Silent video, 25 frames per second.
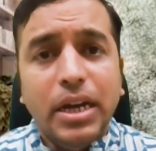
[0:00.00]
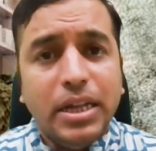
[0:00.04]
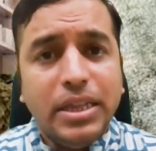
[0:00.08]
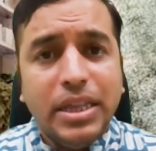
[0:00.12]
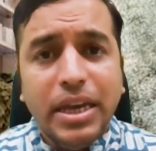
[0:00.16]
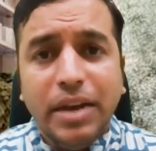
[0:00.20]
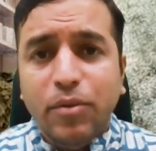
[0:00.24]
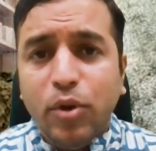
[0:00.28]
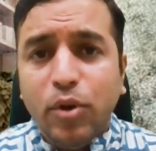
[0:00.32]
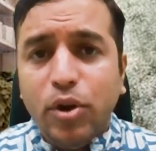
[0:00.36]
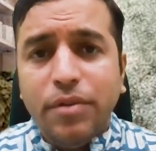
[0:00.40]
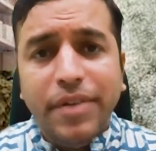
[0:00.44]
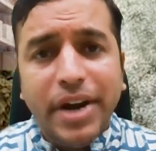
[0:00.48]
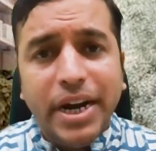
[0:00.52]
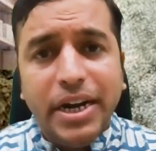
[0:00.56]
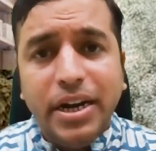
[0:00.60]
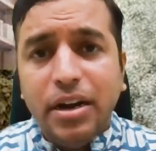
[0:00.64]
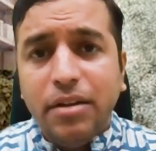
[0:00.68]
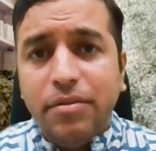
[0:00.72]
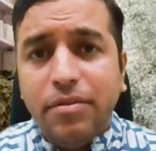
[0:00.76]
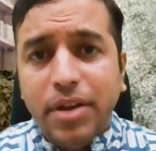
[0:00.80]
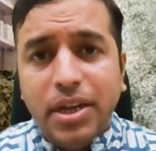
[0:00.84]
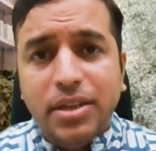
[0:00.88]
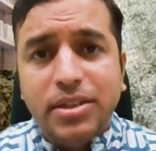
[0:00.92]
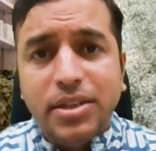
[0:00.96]
they won't find
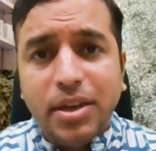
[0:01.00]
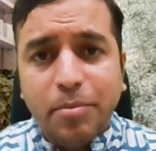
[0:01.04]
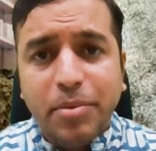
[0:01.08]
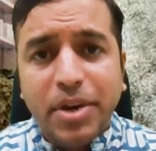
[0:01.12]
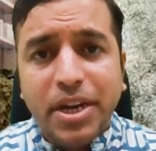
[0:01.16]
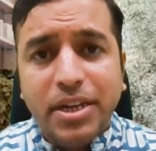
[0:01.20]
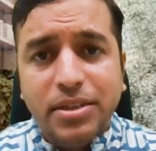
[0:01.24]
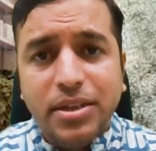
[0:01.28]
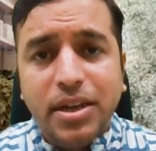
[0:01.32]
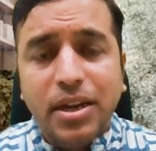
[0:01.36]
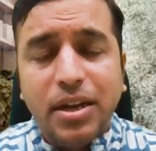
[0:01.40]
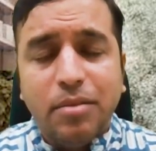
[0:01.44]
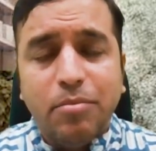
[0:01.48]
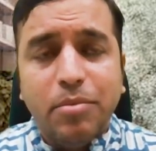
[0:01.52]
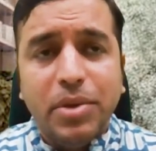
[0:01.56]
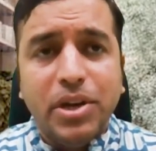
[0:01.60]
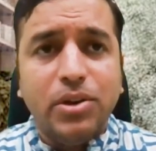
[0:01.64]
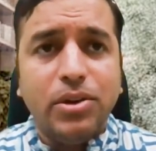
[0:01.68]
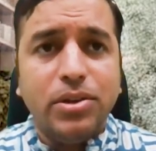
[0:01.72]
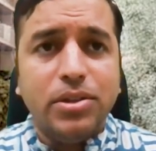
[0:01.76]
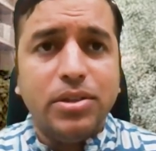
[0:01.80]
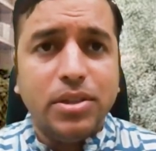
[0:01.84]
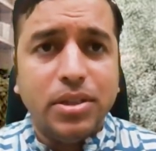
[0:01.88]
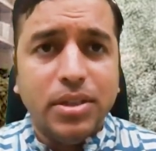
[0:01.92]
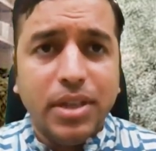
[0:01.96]
it very surprising,
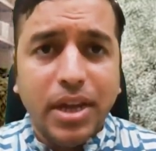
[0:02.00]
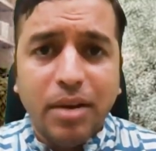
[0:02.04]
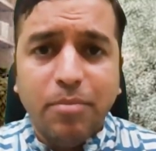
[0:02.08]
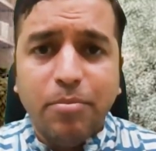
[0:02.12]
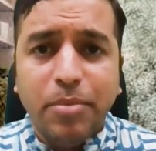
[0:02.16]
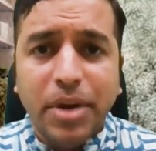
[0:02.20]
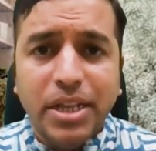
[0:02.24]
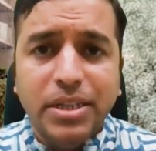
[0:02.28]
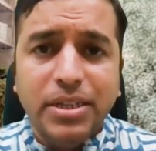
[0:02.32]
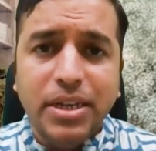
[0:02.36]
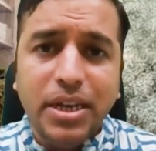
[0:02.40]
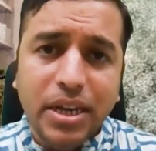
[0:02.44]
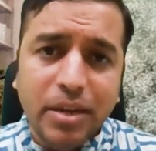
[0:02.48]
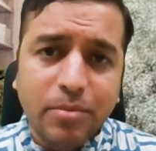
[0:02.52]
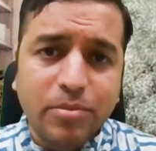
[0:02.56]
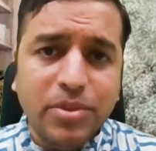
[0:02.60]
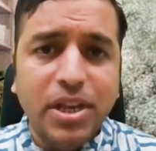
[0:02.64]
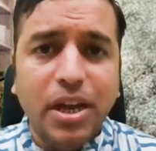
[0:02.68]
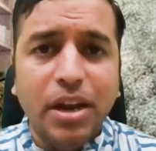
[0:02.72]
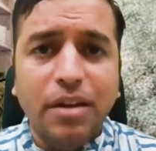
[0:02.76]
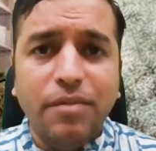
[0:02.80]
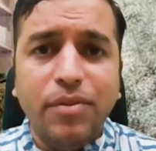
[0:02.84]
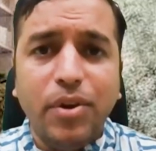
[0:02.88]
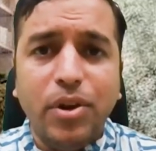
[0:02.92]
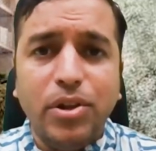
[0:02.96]
because Dharampalji
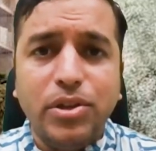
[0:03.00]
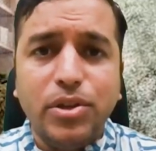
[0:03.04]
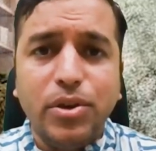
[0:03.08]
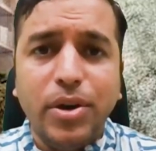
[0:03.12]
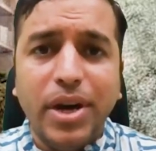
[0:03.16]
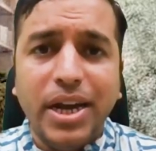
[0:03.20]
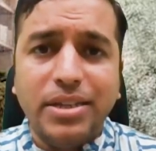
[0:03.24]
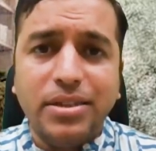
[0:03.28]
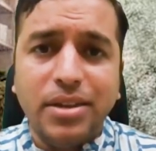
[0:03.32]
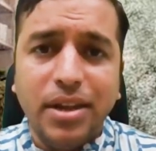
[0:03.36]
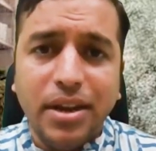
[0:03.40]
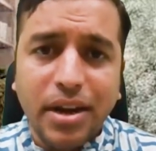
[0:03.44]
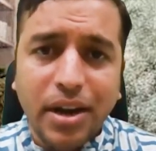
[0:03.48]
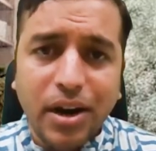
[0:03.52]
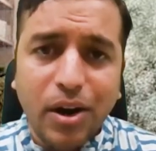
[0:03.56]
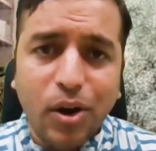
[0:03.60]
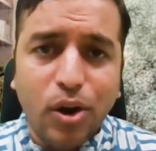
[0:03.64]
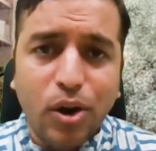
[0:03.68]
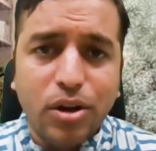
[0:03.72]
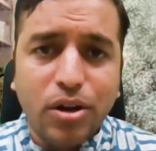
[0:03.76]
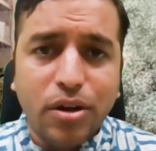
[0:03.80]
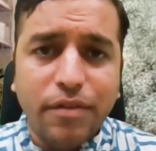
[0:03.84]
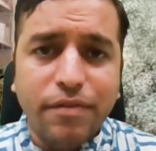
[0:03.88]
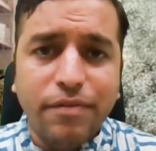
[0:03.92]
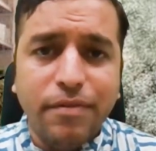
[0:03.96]
himself also has done a
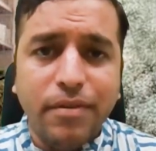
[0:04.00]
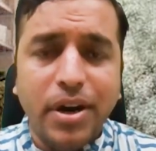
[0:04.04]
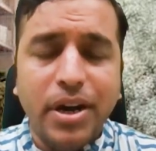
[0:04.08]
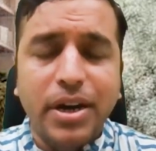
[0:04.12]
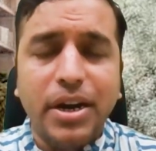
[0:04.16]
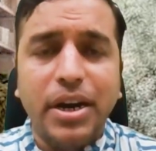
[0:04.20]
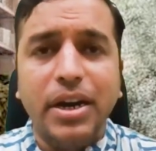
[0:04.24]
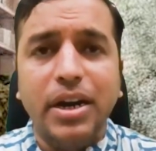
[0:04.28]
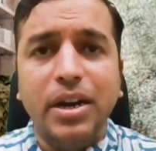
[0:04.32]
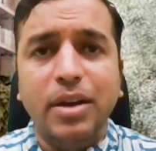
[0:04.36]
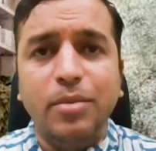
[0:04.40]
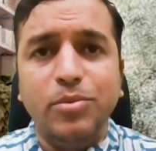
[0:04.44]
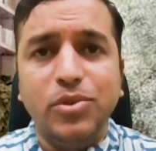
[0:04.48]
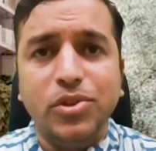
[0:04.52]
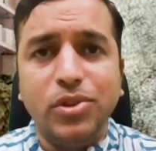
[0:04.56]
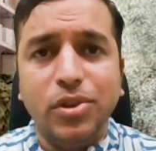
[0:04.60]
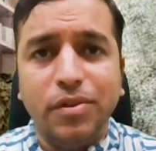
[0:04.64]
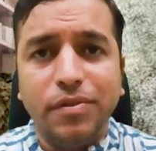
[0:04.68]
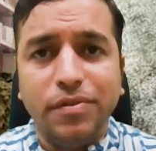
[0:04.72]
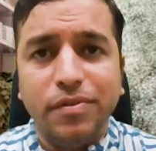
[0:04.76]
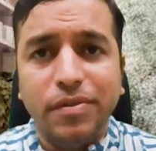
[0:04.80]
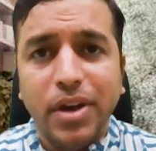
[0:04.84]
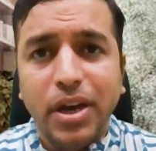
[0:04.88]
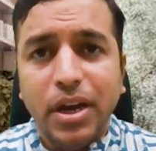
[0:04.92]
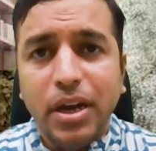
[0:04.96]
lot of work in terms of
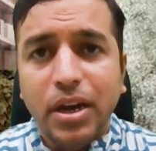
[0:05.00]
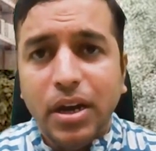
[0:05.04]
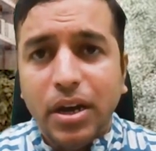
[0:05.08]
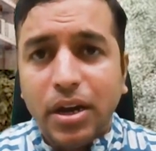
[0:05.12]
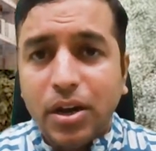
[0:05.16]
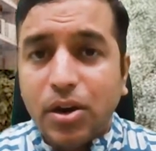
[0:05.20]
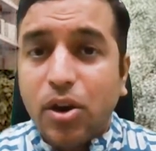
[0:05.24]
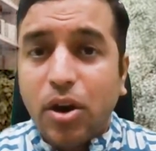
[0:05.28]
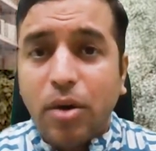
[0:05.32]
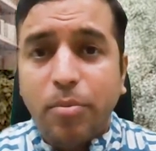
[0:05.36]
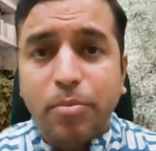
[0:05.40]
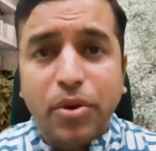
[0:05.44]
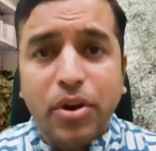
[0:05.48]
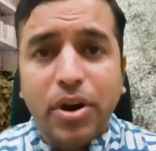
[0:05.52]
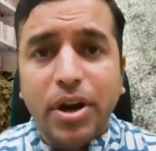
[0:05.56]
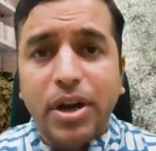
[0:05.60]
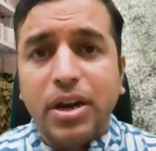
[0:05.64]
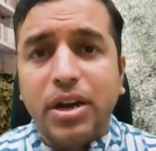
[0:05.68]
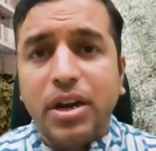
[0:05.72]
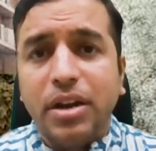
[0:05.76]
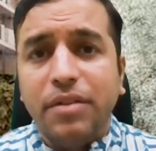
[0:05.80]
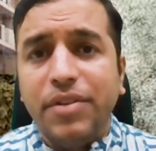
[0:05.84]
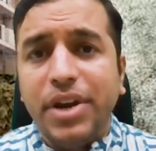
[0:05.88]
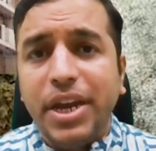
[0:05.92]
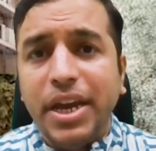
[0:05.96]
crop
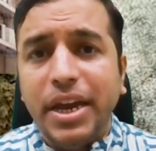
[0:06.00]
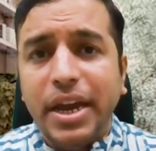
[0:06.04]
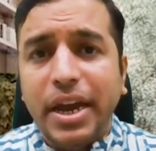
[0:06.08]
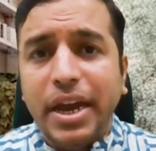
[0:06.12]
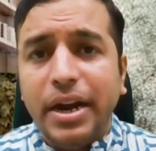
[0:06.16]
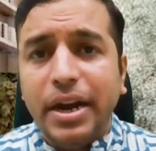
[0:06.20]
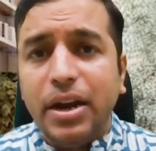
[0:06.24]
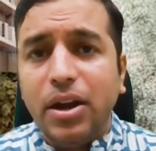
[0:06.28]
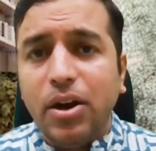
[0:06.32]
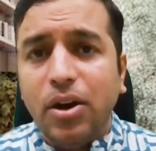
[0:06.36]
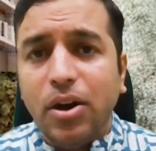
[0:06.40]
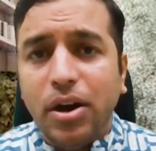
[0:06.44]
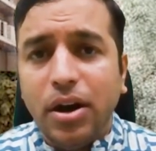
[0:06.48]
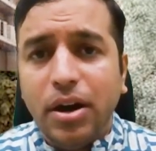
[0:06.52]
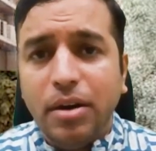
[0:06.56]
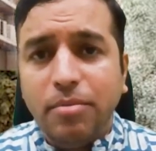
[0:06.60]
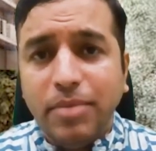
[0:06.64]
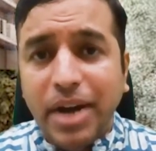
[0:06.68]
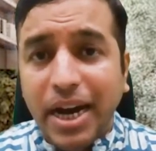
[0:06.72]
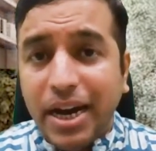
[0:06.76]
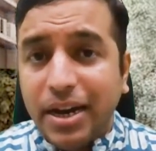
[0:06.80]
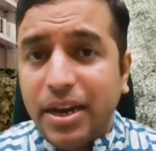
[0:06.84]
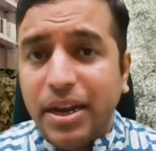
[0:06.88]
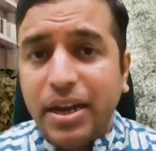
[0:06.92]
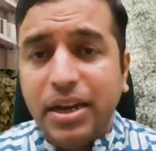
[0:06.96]
productivity and
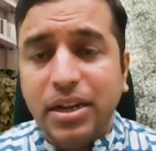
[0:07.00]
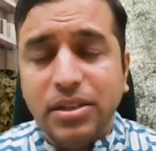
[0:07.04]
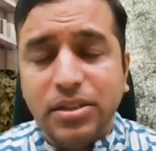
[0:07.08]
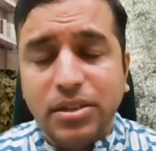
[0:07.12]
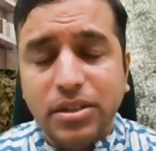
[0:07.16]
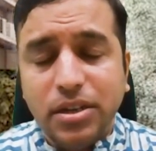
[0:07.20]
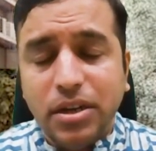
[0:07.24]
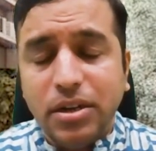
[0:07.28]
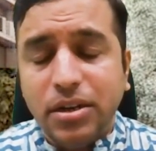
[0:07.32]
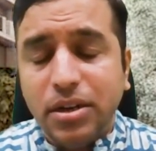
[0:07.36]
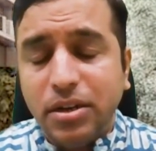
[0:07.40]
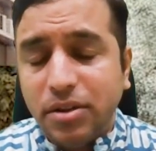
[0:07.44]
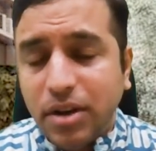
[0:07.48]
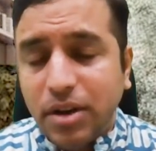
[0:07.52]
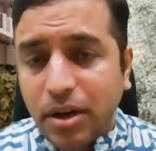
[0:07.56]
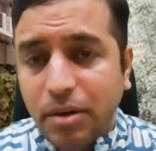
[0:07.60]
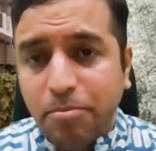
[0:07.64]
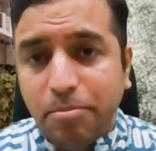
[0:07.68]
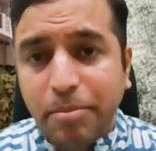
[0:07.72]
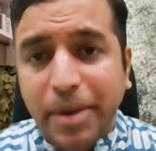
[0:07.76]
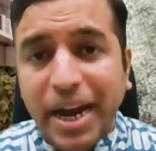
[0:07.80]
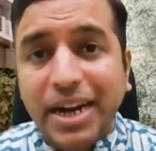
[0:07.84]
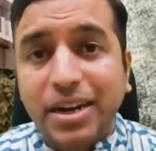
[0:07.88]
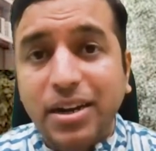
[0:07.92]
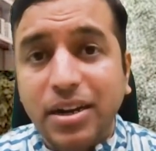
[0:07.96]
agriculture
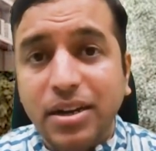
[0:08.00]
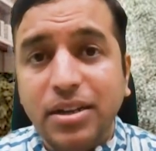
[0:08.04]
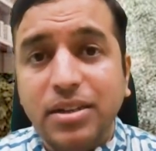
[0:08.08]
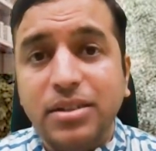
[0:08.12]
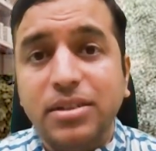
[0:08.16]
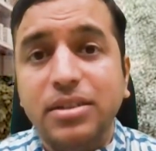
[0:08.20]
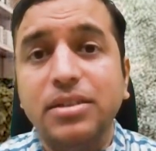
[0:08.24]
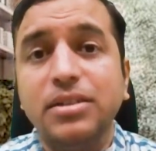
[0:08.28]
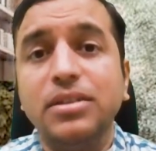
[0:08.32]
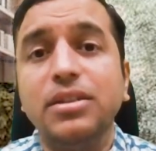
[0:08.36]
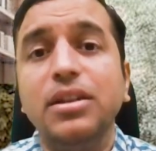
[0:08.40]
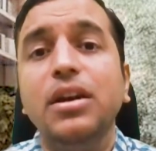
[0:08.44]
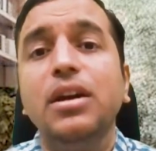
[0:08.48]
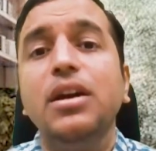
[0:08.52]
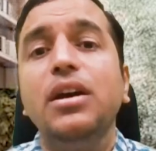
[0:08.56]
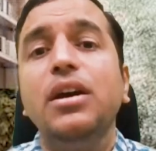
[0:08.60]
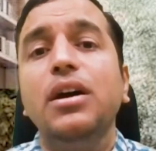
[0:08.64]
patterns,